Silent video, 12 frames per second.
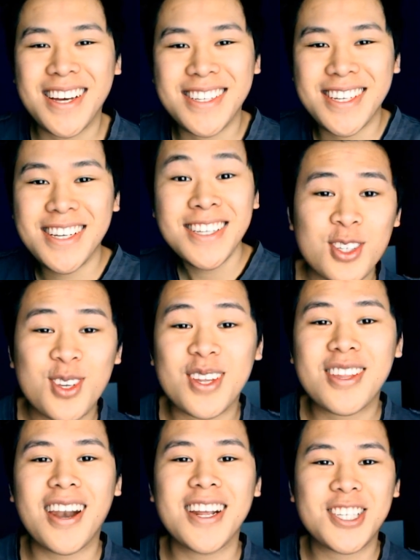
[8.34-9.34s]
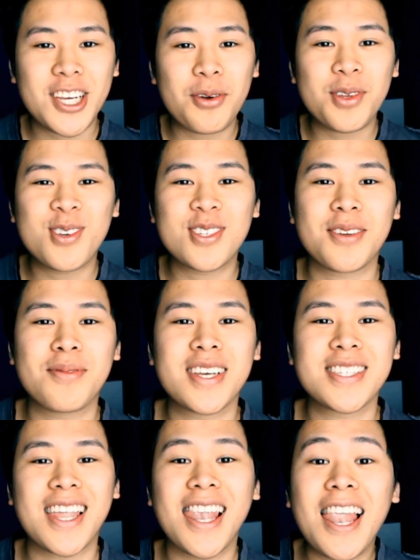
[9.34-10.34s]
Jeez. So I thought I'd share with you some
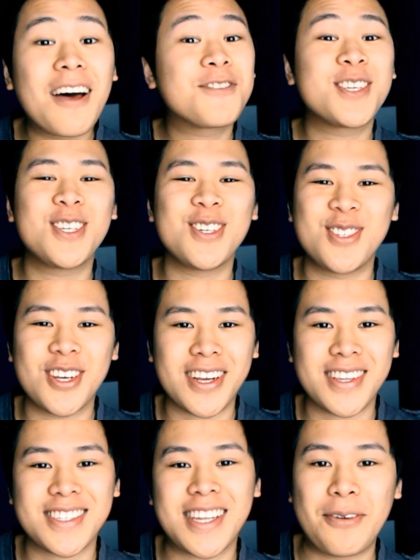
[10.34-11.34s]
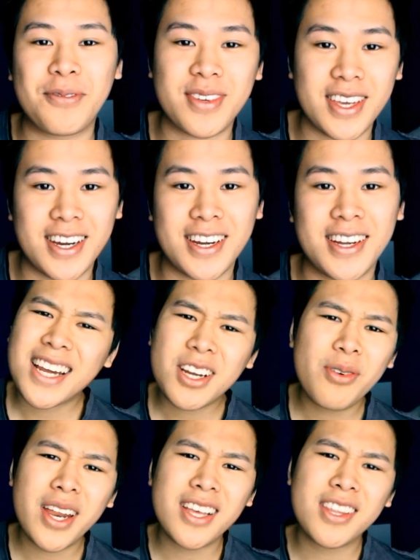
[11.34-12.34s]
things I love to do during this time of year.
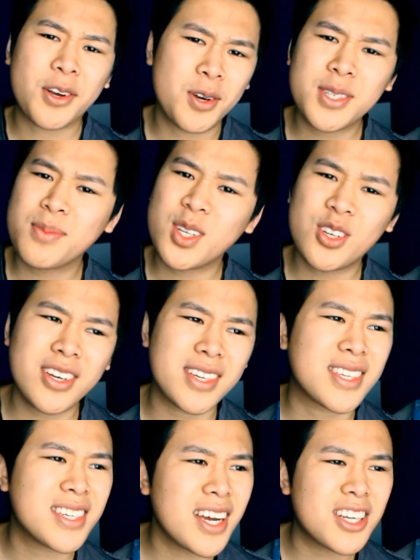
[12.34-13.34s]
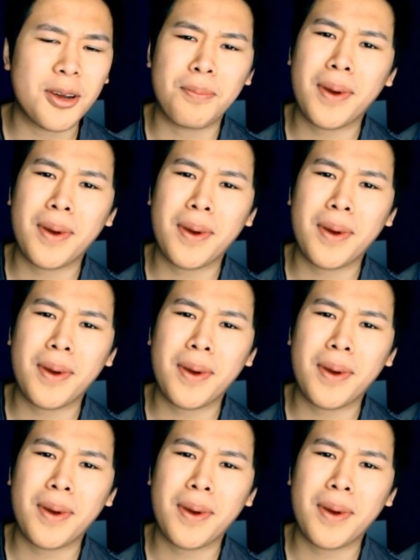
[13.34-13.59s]
Decorating the Christmas tree is such a